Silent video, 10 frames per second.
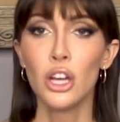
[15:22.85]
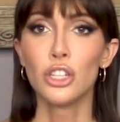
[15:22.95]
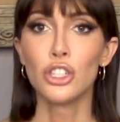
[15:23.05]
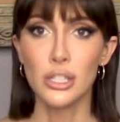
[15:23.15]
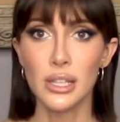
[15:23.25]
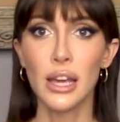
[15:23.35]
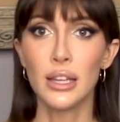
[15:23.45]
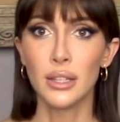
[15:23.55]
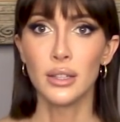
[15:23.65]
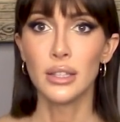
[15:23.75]
Just like,
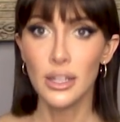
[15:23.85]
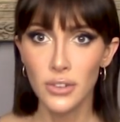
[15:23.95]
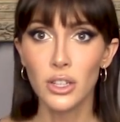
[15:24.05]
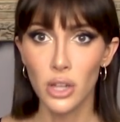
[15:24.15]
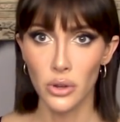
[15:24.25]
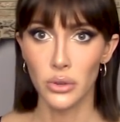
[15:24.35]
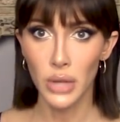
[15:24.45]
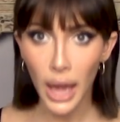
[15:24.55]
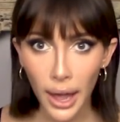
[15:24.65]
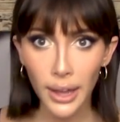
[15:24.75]
leave it alone,
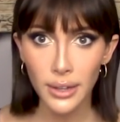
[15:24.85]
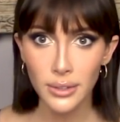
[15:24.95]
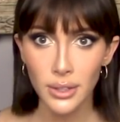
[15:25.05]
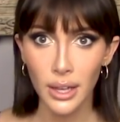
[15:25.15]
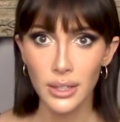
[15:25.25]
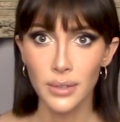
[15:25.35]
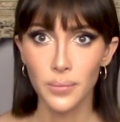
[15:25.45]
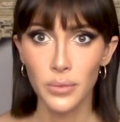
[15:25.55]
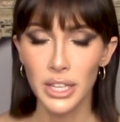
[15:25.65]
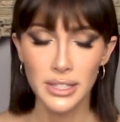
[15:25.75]
okay? Like,
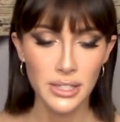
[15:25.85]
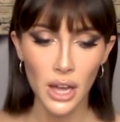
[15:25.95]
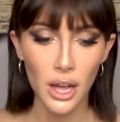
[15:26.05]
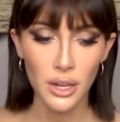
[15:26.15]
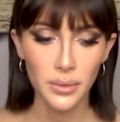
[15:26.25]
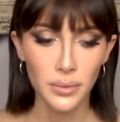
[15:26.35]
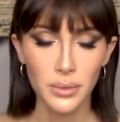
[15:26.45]
it's done.